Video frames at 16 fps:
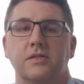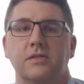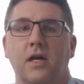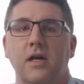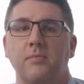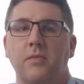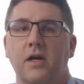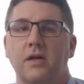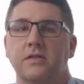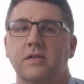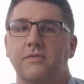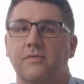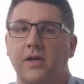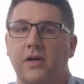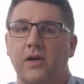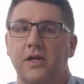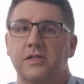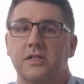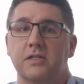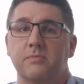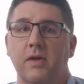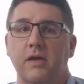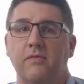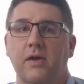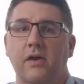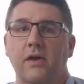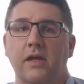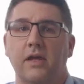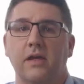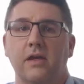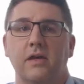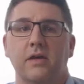Chime box configurations may vary,
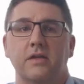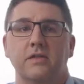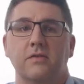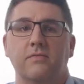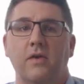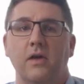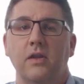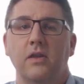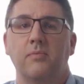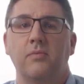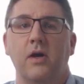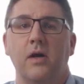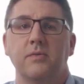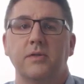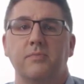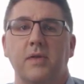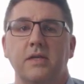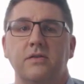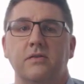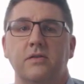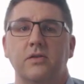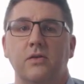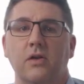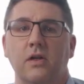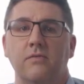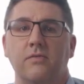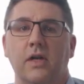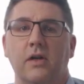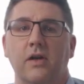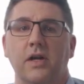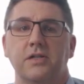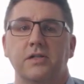so follow the prompts based on your
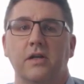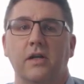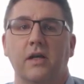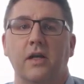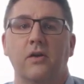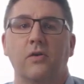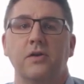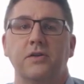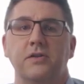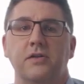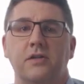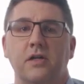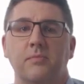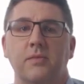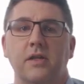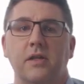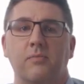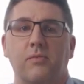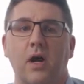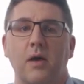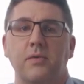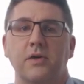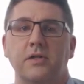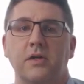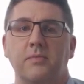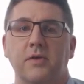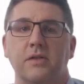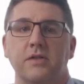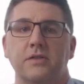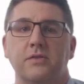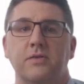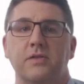configuration in order to determine the proper
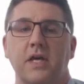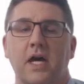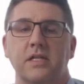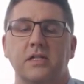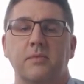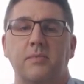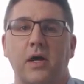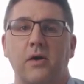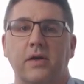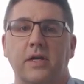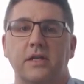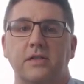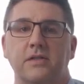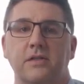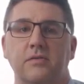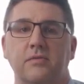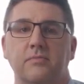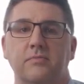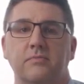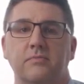terminals to attach the power kit to.